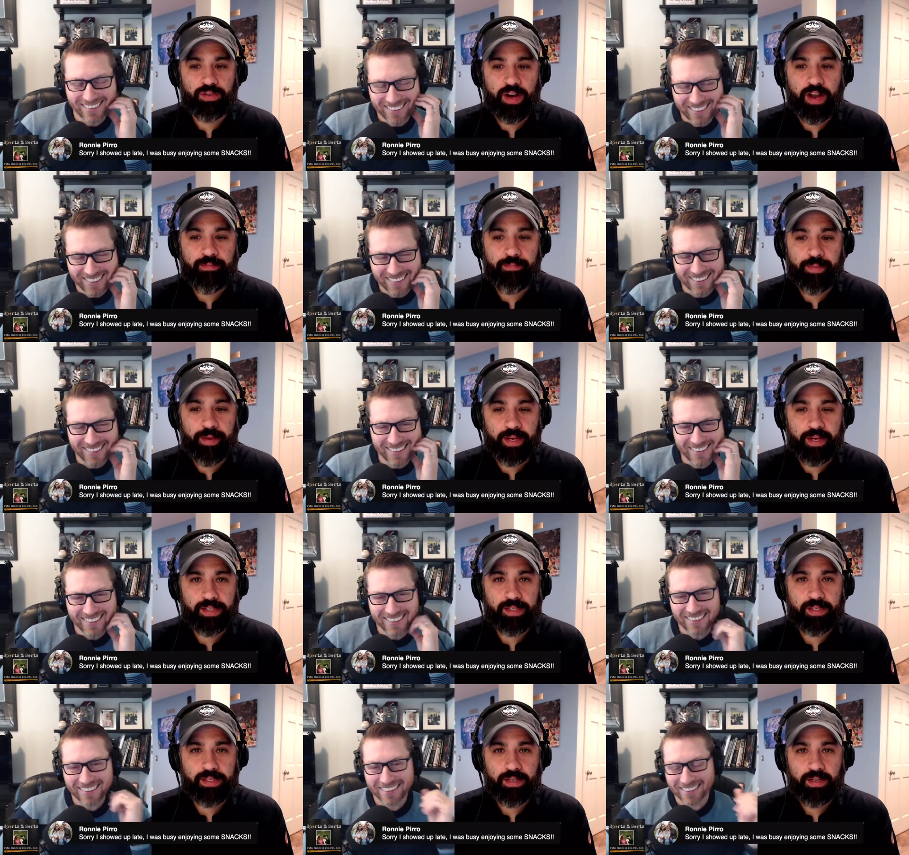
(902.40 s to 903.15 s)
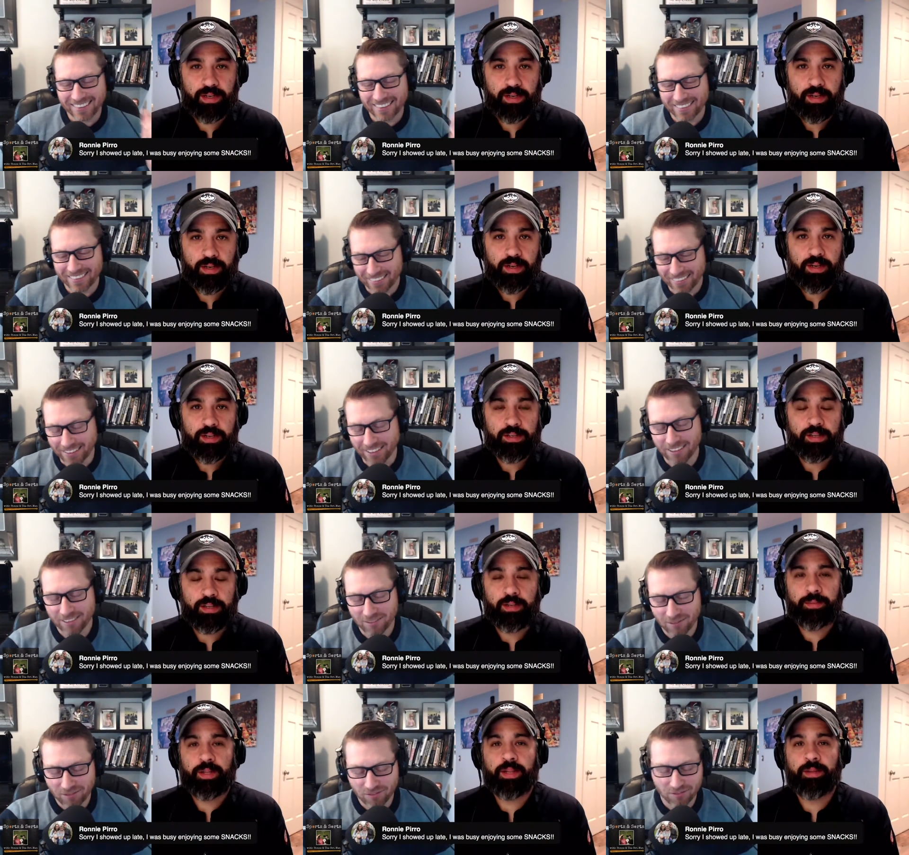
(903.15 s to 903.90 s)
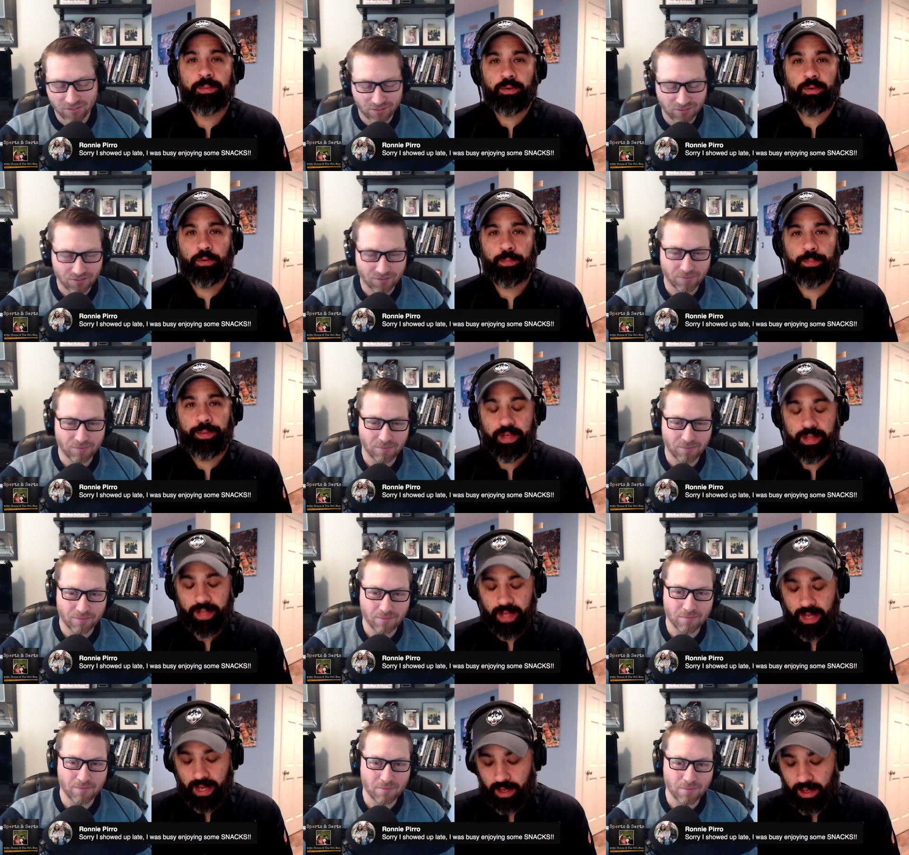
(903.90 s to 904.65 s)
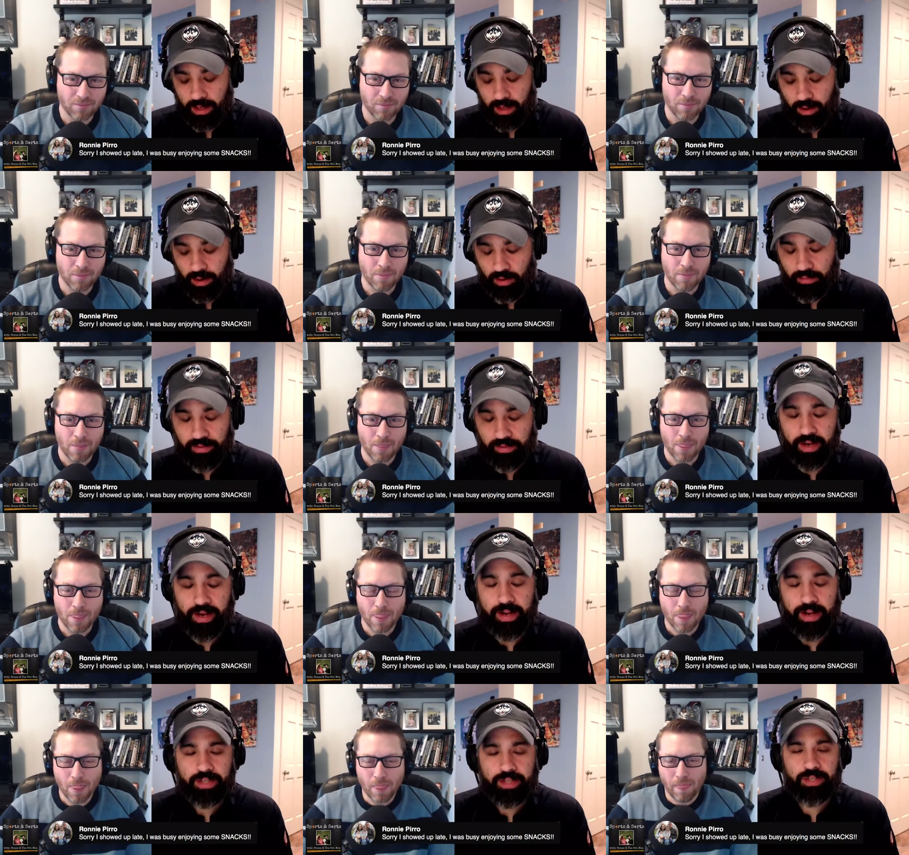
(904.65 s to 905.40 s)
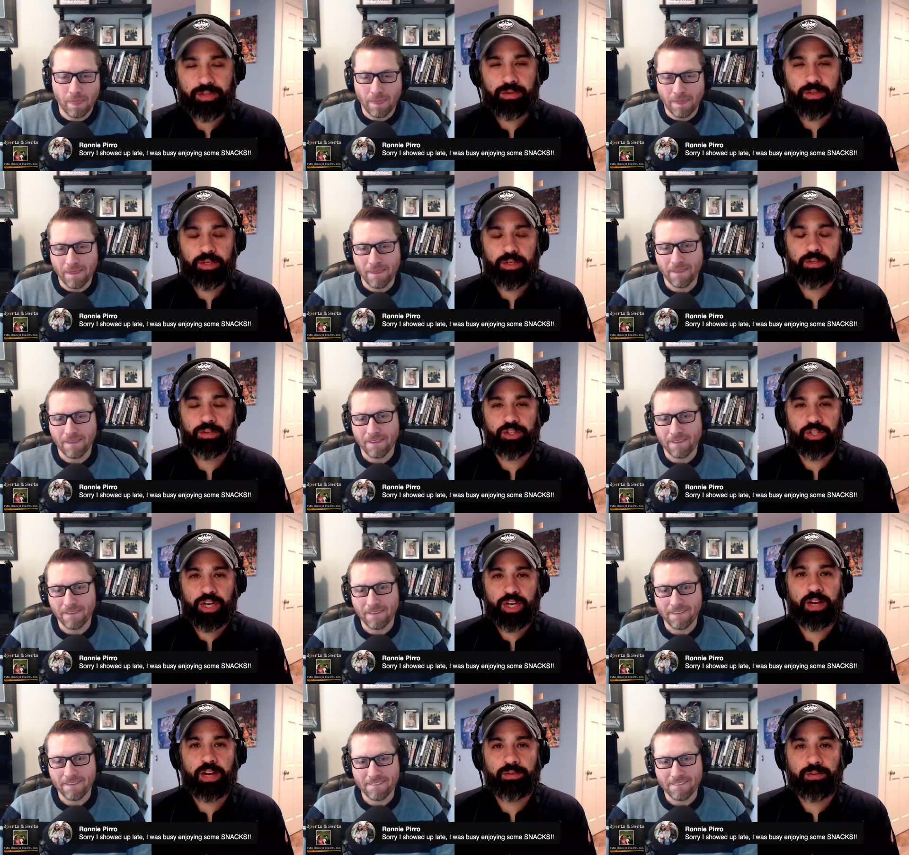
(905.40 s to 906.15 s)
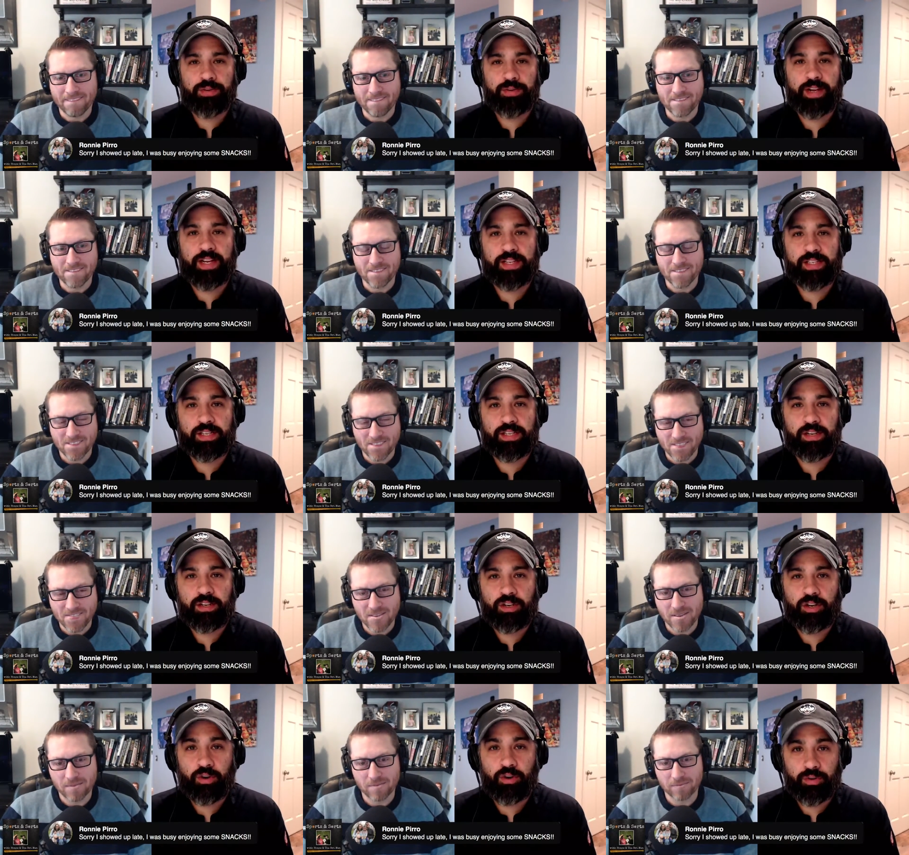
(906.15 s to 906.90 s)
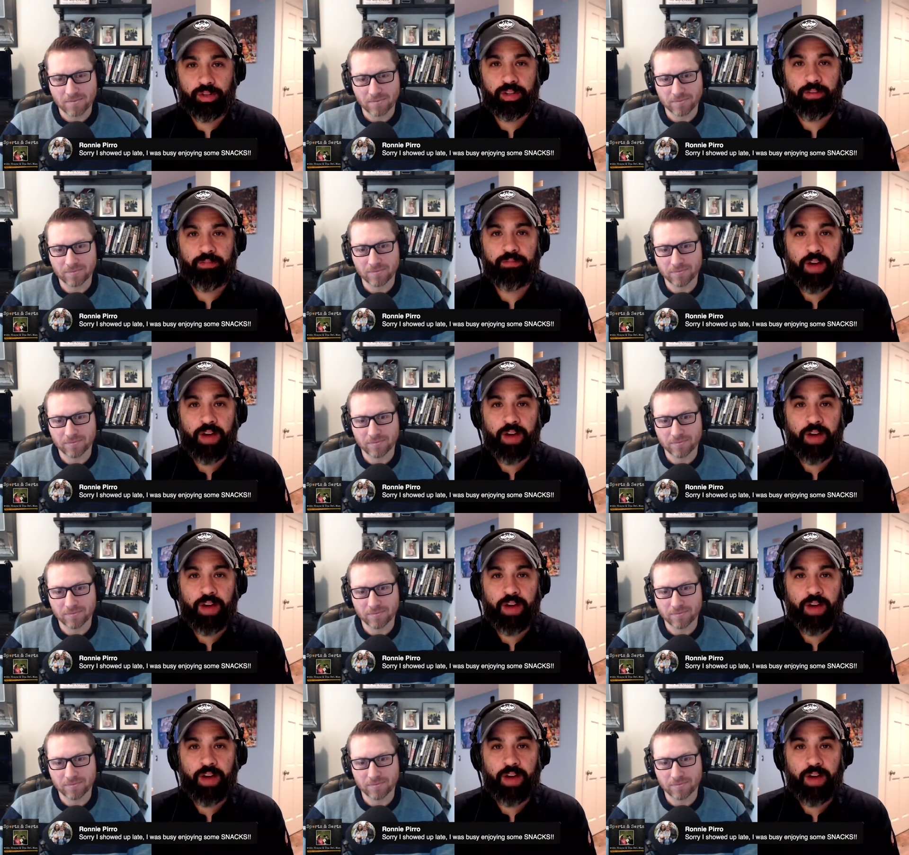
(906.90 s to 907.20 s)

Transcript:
Speaker 1: draft picks. Yeah. So let me repeat that. Over the next 2 years, John Gruden has currently